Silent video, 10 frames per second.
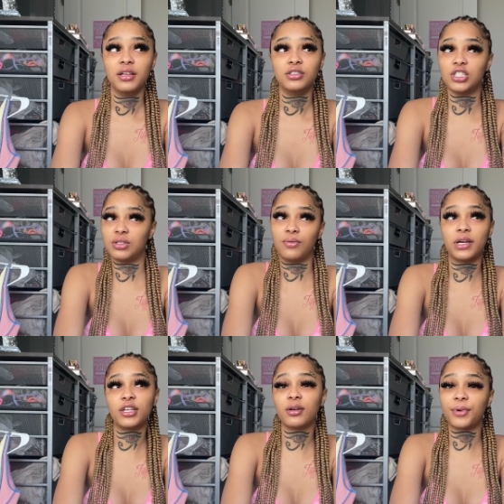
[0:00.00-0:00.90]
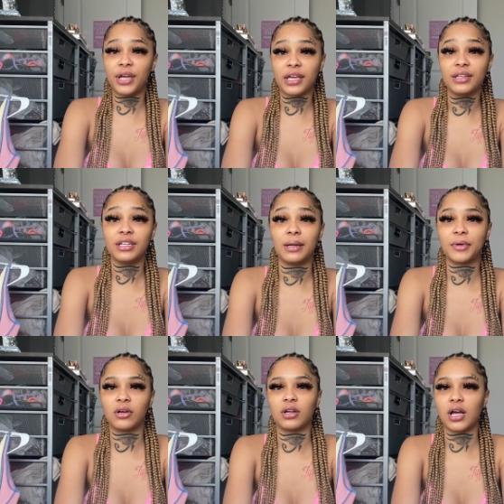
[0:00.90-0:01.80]
Just a 1 year break, and then I'm
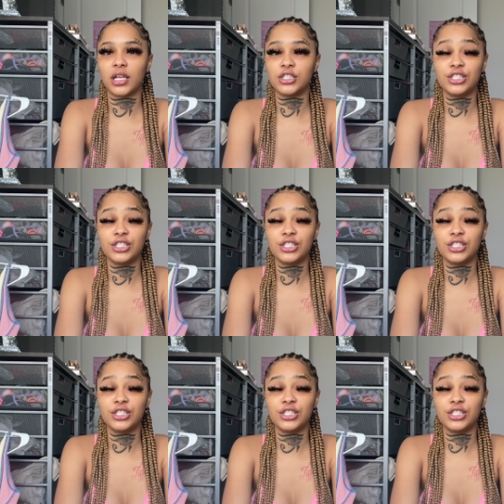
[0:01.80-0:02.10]
going to go to college.